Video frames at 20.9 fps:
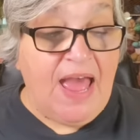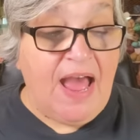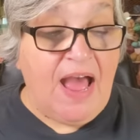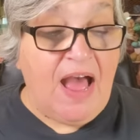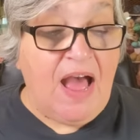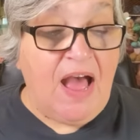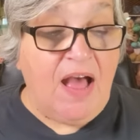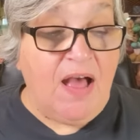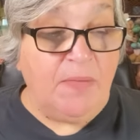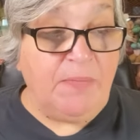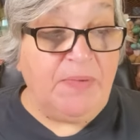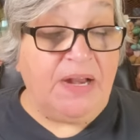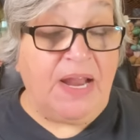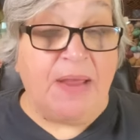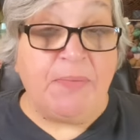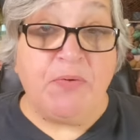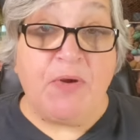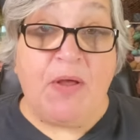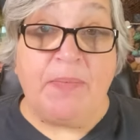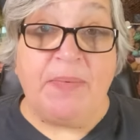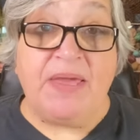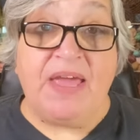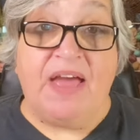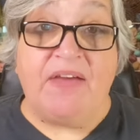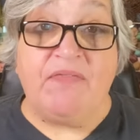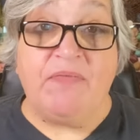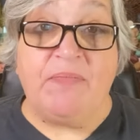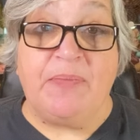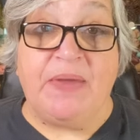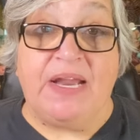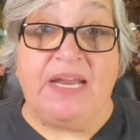And I probably
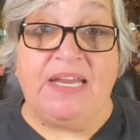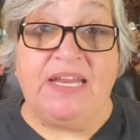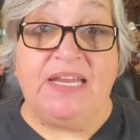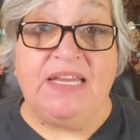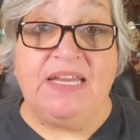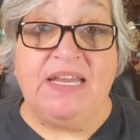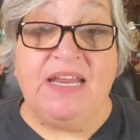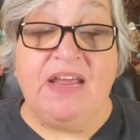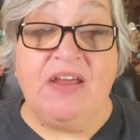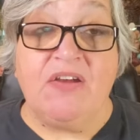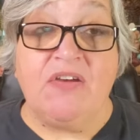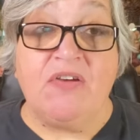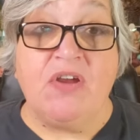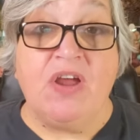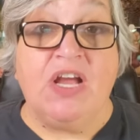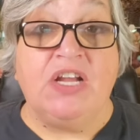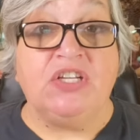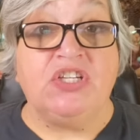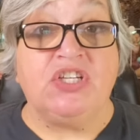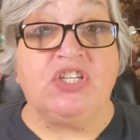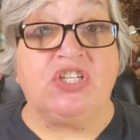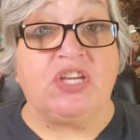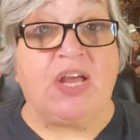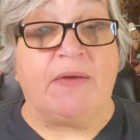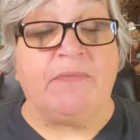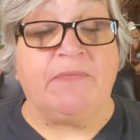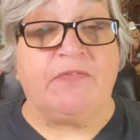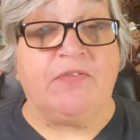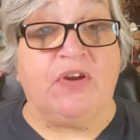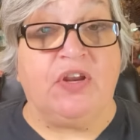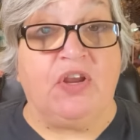haven't been in there to
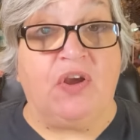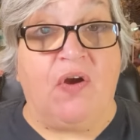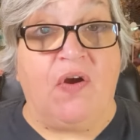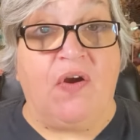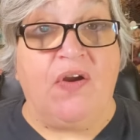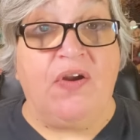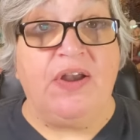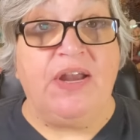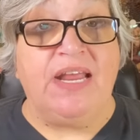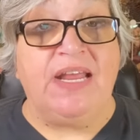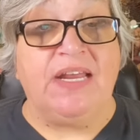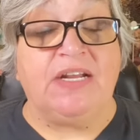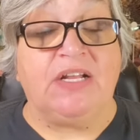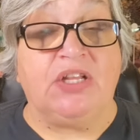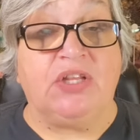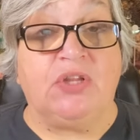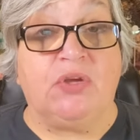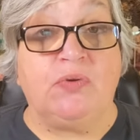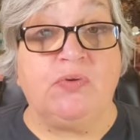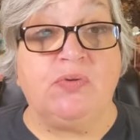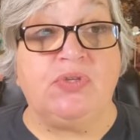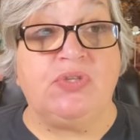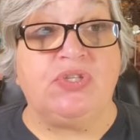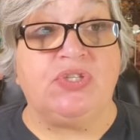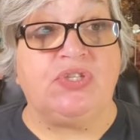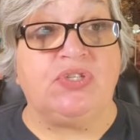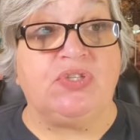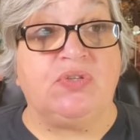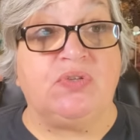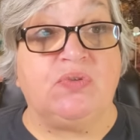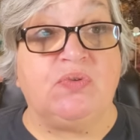shop for yarn in close
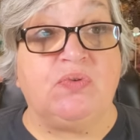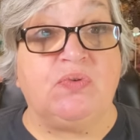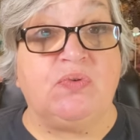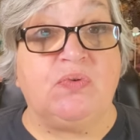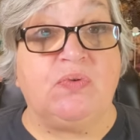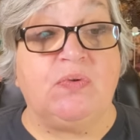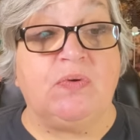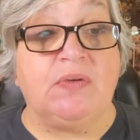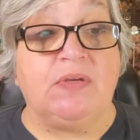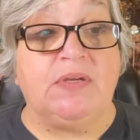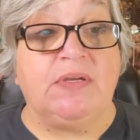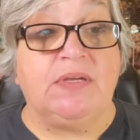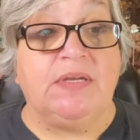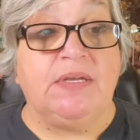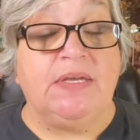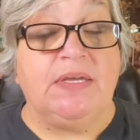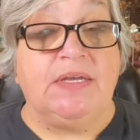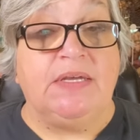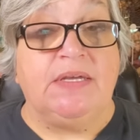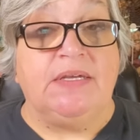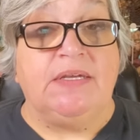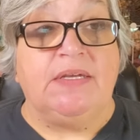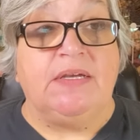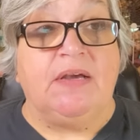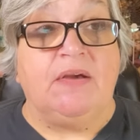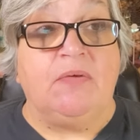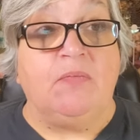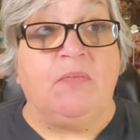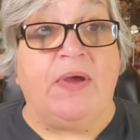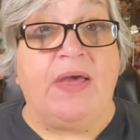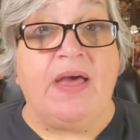to,
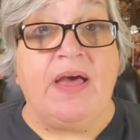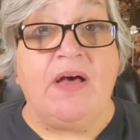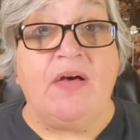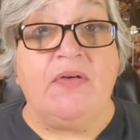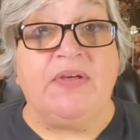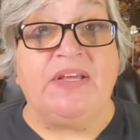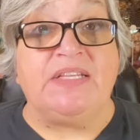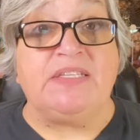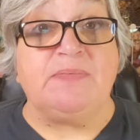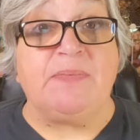well, it's